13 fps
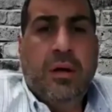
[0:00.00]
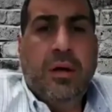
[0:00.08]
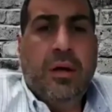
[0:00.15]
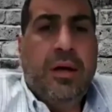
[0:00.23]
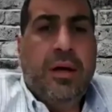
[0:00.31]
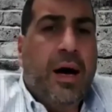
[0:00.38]

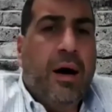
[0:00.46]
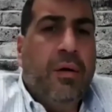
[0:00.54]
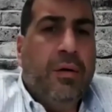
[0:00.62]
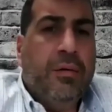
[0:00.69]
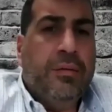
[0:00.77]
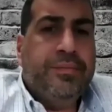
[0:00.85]
Now,
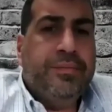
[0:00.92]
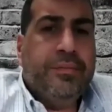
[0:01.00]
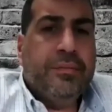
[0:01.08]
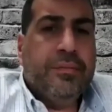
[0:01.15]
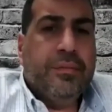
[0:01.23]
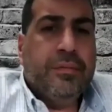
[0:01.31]

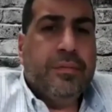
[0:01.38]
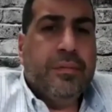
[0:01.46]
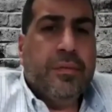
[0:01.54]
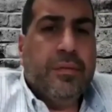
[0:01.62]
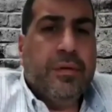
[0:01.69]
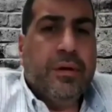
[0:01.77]

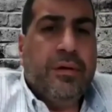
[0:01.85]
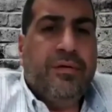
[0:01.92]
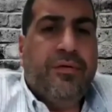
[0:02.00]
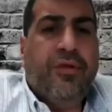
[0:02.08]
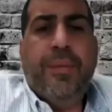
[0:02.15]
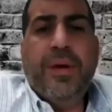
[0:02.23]

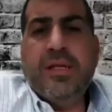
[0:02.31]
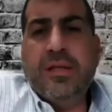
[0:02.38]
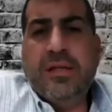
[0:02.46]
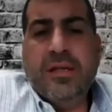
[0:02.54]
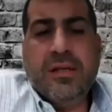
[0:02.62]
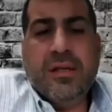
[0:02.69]
for
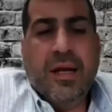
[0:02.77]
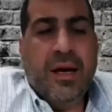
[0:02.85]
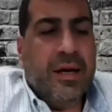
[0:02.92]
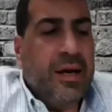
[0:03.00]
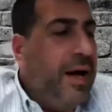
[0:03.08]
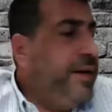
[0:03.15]
businesses
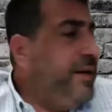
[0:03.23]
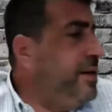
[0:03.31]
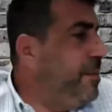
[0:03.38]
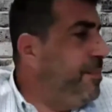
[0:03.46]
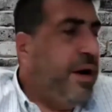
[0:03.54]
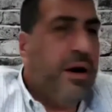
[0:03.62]
like I need
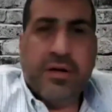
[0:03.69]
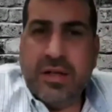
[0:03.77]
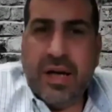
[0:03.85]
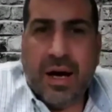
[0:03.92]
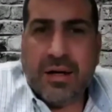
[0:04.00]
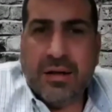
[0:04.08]
a pair of
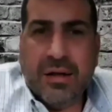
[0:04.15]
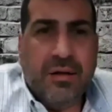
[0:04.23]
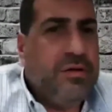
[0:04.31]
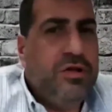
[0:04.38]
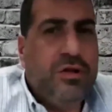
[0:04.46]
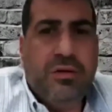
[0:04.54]
socks, you
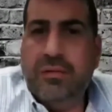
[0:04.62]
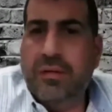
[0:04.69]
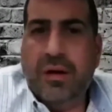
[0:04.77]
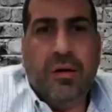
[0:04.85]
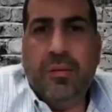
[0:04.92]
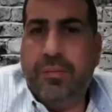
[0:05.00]

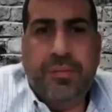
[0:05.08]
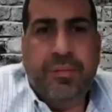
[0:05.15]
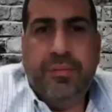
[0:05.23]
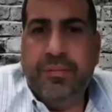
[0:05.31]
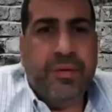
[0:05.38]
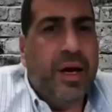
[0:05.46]
know,
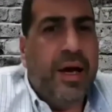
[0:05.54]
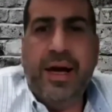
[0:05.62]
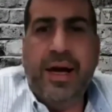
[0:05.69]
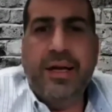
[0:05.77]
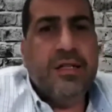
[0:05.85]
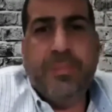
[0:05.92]

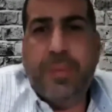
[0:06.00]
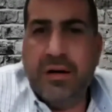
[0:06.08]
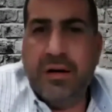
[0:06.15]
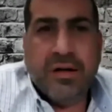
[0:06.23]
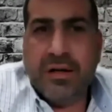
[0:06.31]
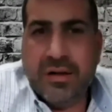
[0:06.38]
Hanes
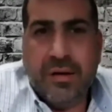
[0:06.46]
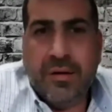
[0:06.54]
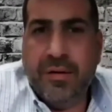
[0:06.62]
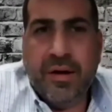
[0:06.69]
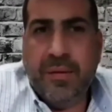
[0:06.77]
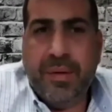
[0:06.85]
pairs of
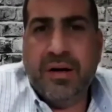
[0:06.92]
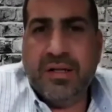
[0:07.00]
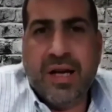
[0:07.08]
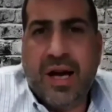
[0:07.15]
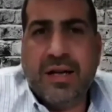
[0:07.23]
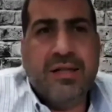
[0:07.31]
a pair of
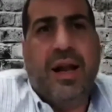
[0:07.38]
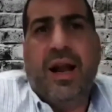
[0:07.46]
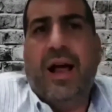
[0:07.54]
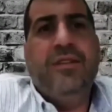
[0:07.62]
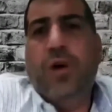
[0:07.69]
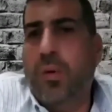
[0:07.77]
socks that
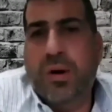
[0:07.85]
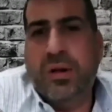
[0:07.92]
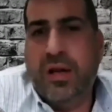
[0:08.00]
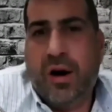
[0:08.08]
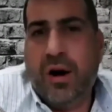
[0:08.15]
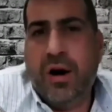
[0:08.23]
I know what
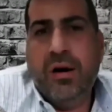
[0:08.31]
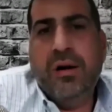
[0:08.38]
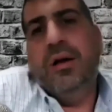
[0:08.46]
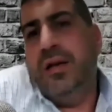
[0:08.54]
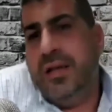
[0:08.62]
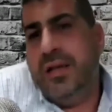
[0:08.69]
they are.
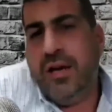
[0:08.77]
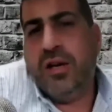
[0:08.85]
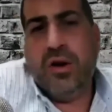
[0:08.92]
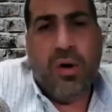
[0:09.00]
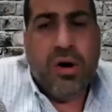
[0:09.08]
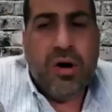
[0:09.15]
Yeah, you're going
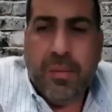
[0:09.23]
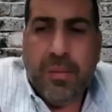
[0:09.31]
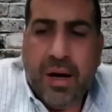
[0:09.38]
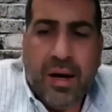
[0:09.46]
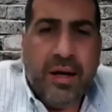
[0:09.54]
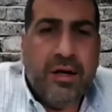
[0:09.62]
to order them
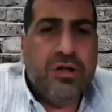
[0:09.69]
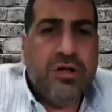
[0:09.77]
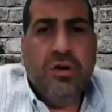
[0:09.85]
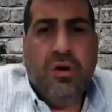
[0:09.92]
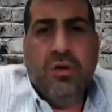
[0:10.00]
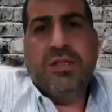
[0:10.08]
online because
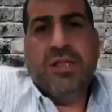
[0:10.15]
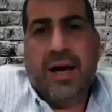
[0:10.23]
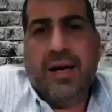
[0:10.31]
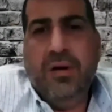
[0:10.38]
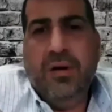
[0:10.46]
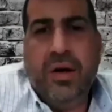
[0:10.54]
you know
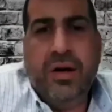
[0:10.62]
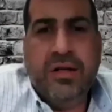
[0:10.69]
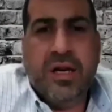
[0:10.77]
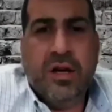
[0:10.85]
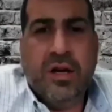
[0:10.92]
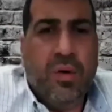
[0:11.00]
exactly what it is
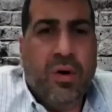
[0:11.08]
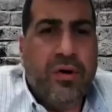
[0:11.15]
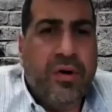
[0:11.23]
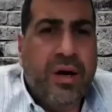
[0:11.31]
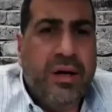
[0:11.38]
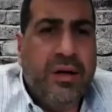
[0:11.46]
that you're
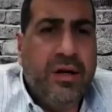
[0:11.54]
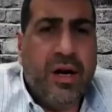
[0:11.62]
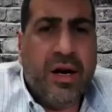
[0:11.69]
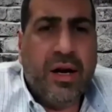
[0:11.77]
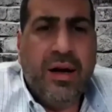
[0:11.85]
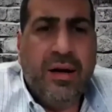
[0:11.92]
ordering, and you're
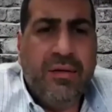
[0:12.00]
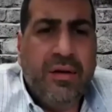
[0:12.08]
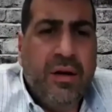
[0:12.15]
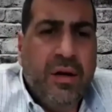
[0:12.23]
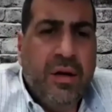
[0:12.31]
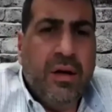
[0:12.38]
not going to have
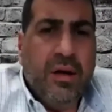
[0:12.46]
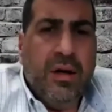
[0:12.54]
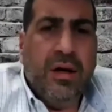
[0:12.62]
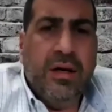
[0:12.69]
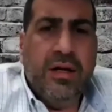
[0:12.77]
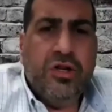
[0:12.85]

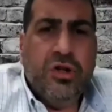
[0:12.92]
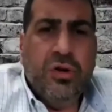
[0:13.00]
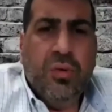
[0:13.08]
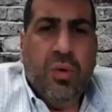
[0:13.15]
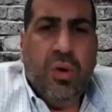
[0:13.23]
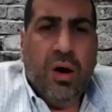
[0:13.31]
an
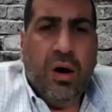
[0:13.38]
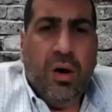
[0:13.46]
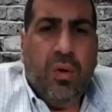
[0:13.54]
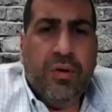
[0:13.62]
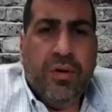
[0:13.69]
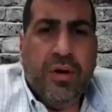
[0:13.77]
issue
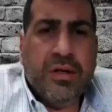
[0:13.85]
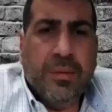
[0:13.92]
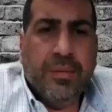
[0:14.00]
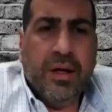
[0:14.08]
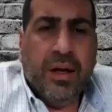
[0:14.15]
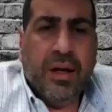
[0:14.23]
ordering
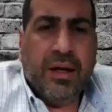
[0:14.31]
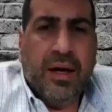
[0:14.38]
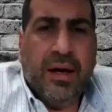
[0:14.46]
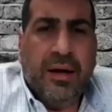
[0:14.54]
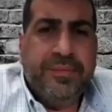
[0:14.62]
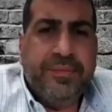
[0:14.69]
something like that.